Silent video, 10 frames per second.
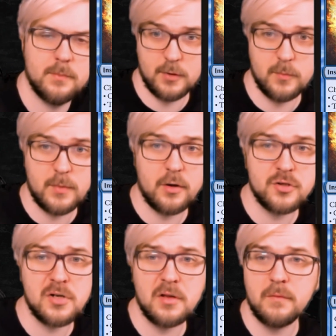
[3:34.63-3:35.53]
In my
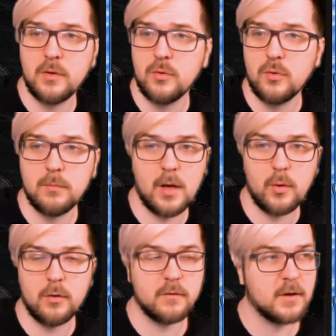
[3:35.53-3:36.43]
original review, I
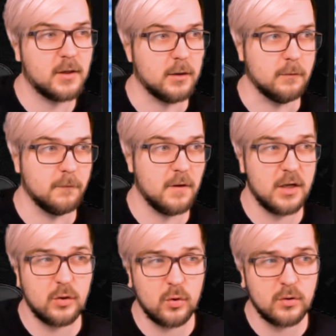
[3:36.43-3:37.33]
was again very
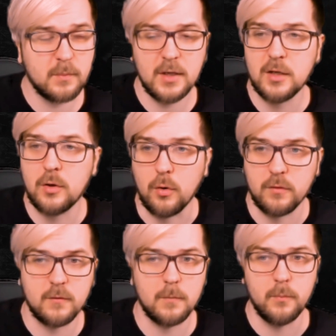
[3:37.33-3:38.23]
daunted by the
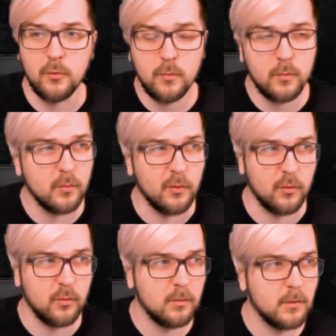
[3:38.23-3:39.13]
cost.
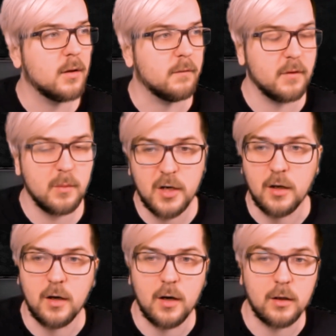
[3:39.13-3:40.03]
Blue, a 3 mana
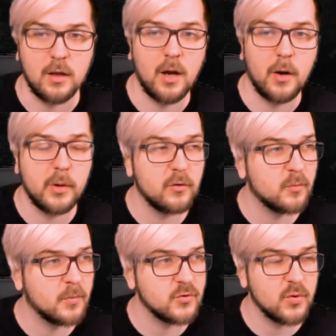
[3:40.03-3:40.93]
card, how are you
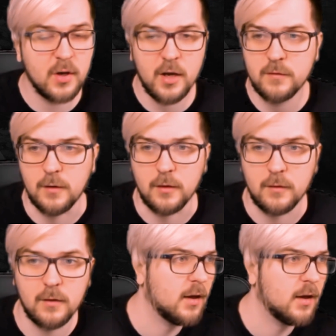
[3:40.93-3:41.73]
supposed to cast that?